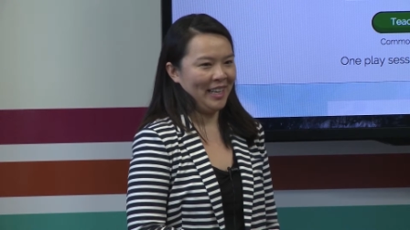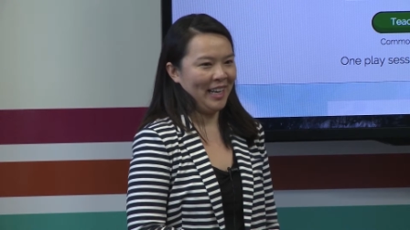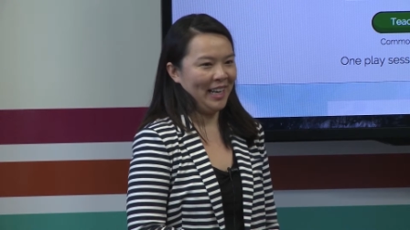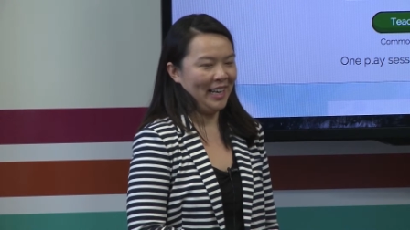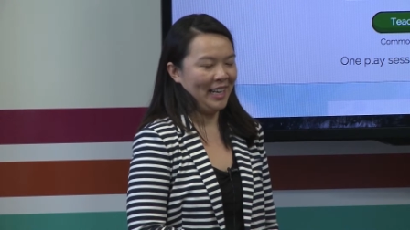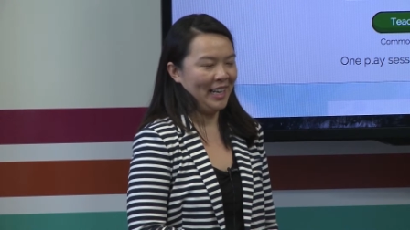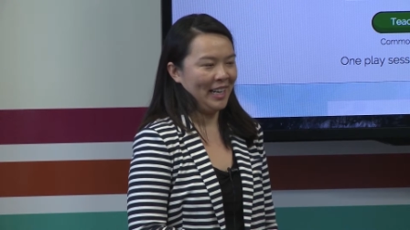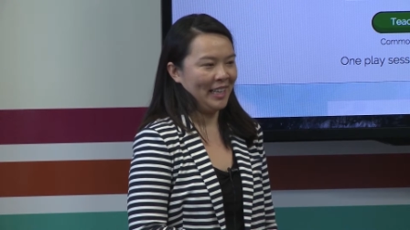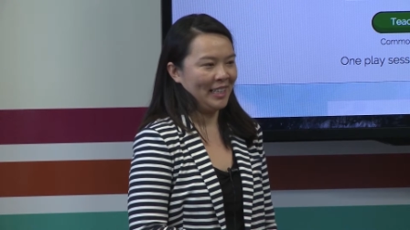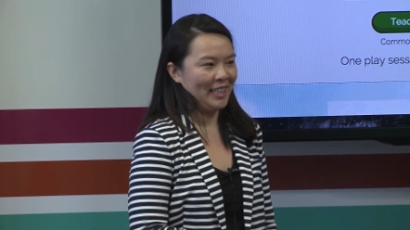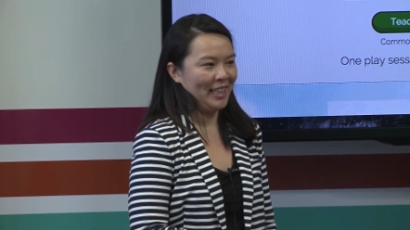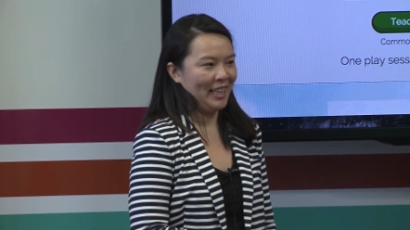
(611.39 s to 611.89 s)

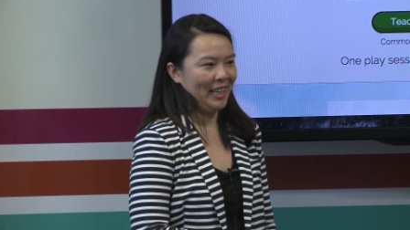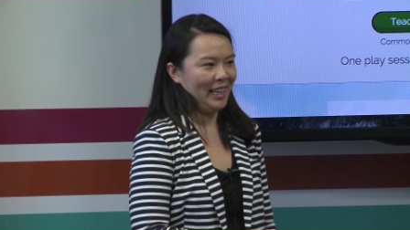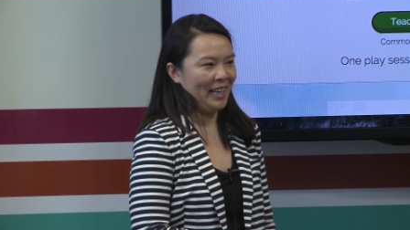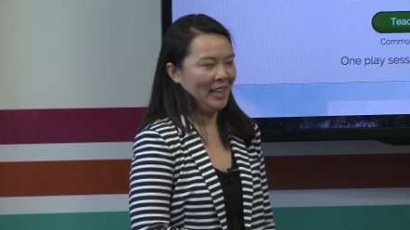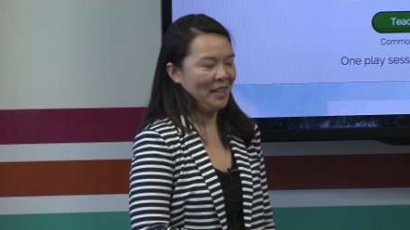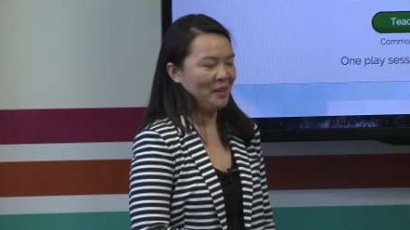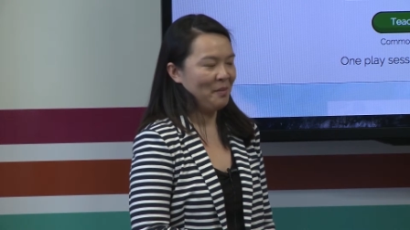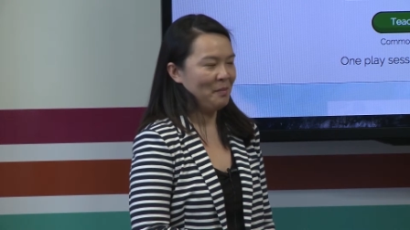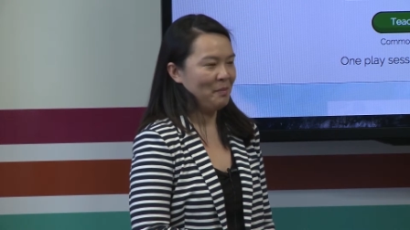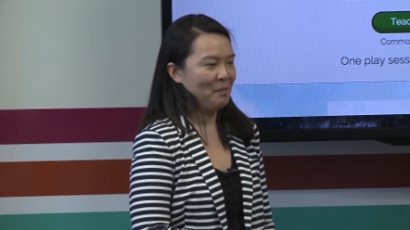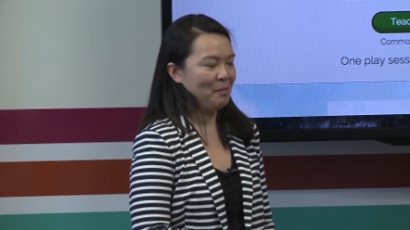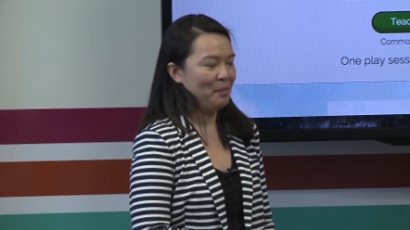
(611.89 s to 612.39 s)
hey, I
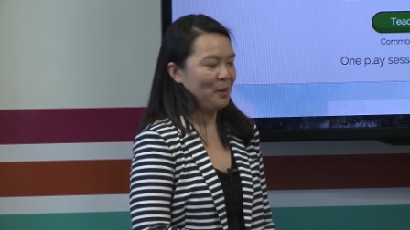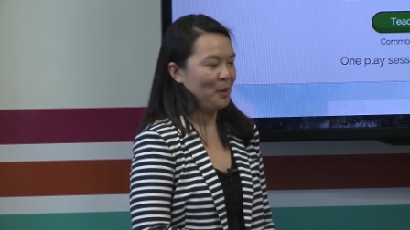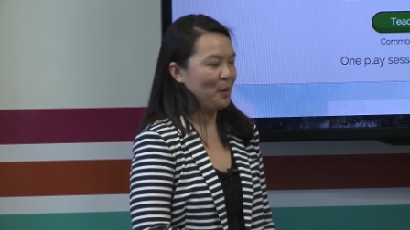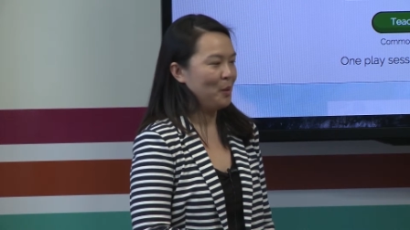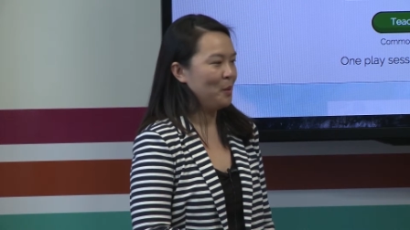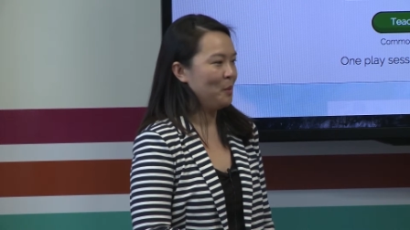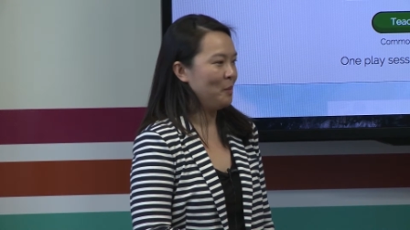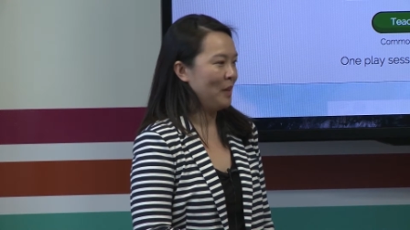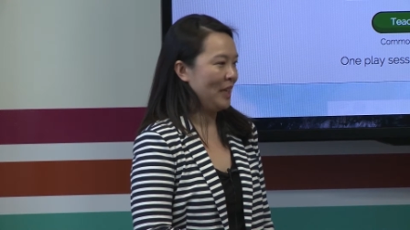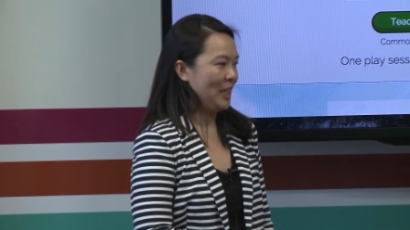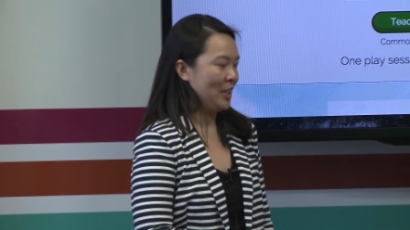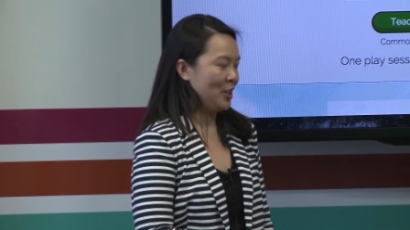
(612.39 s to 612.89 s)
can't
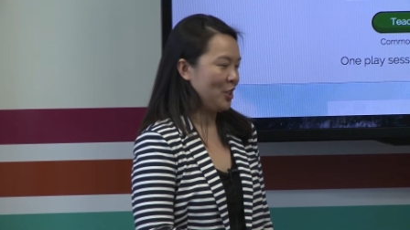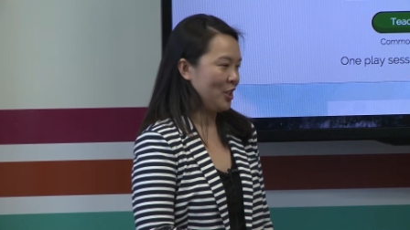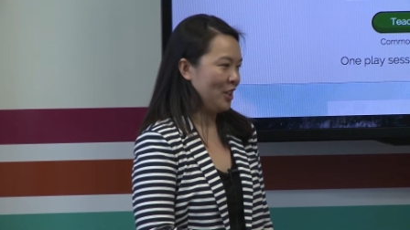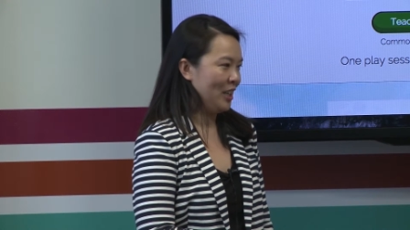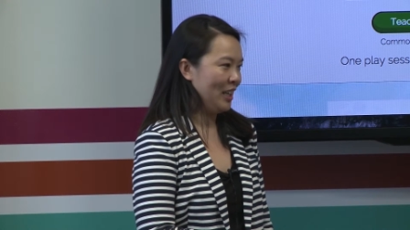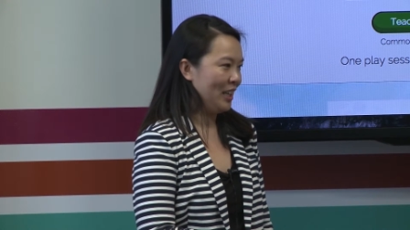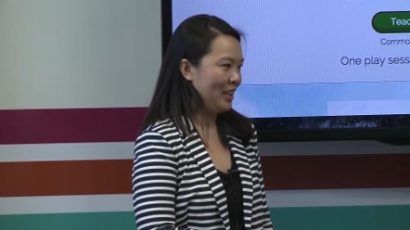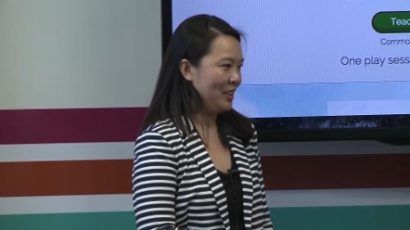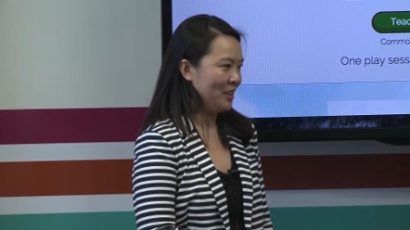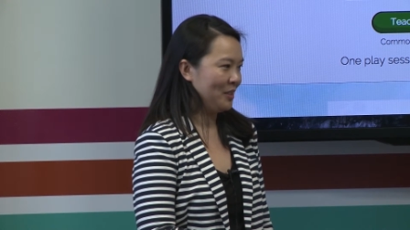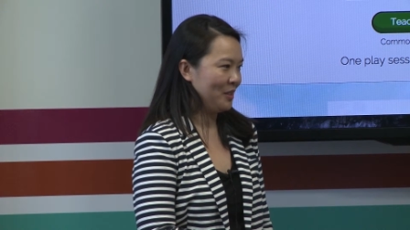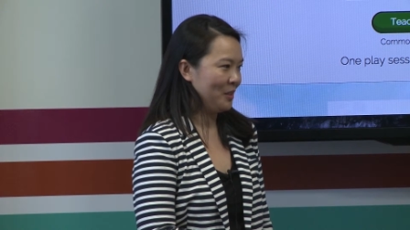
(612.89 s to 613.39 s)
pull my
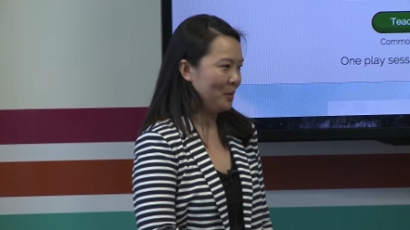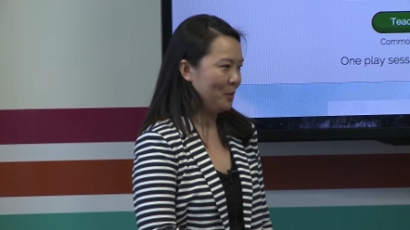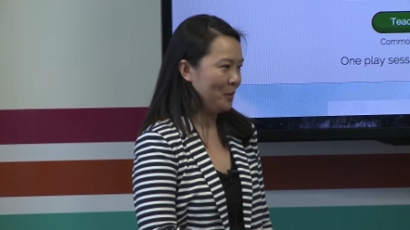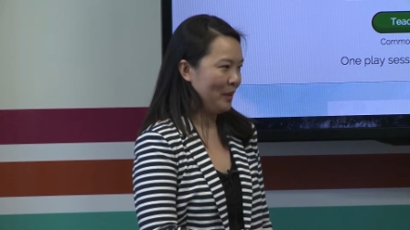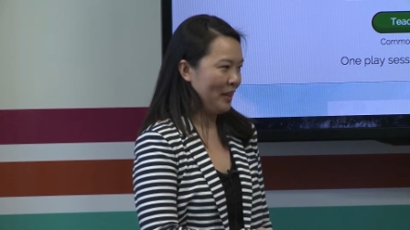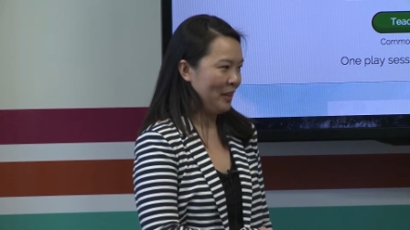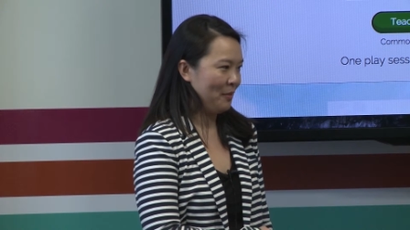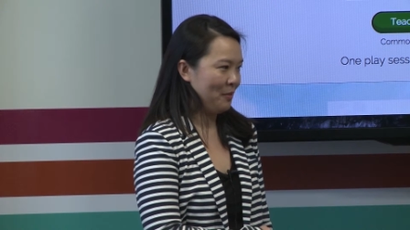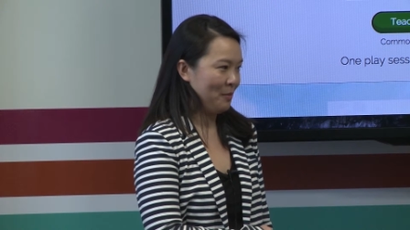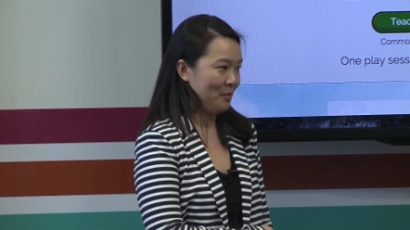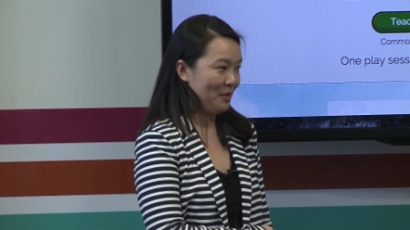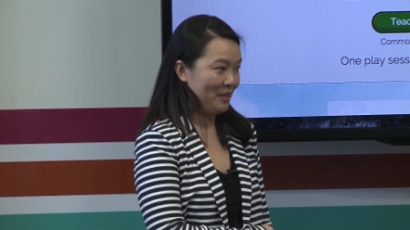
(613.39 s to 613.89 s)
child
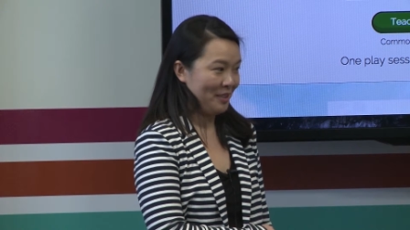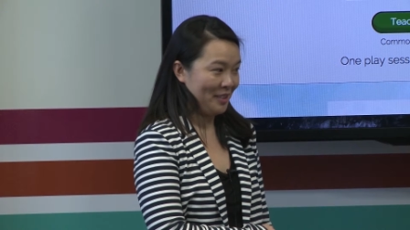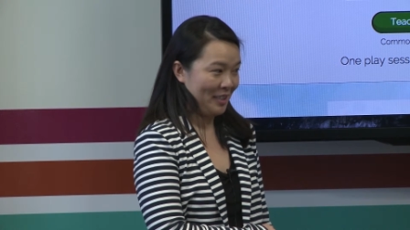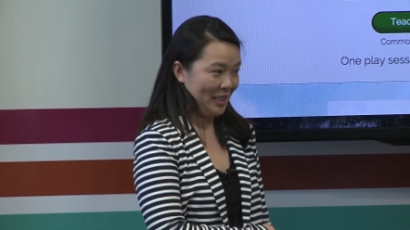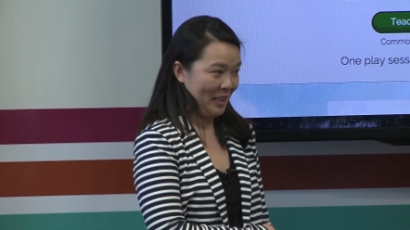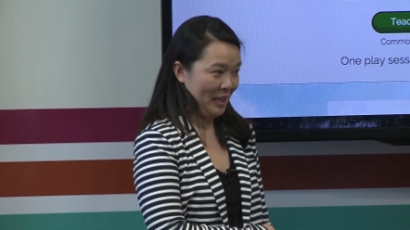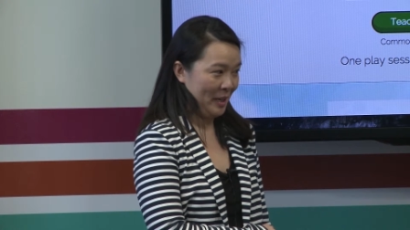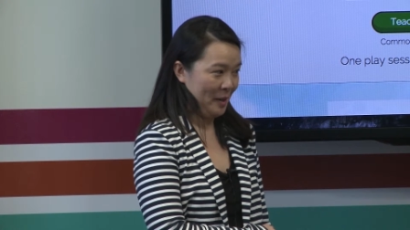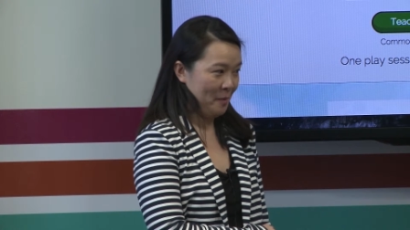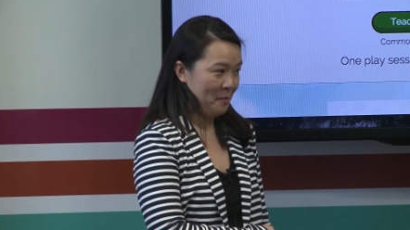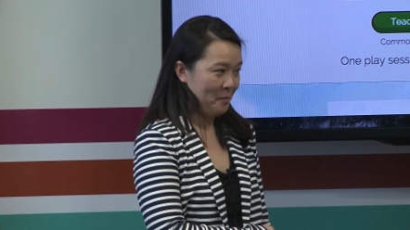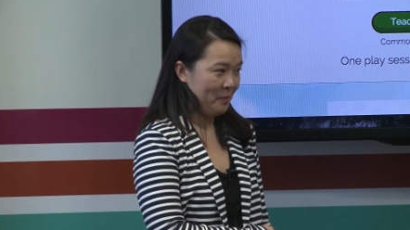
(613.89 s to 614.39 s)
away from this
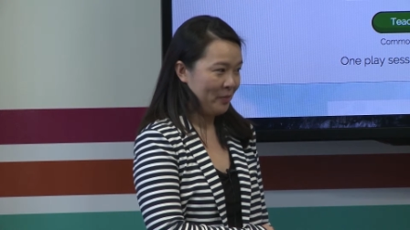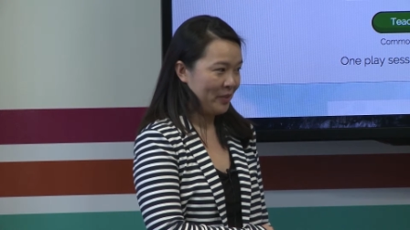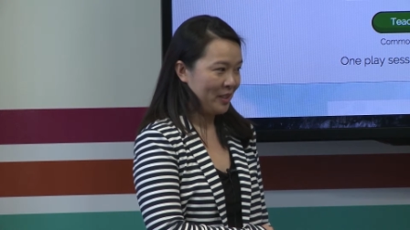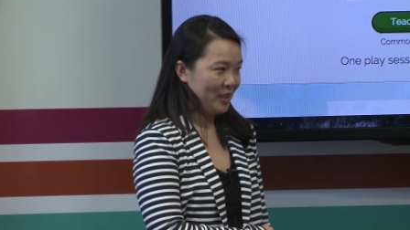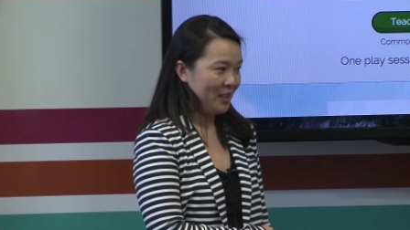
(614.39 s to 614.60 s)
game,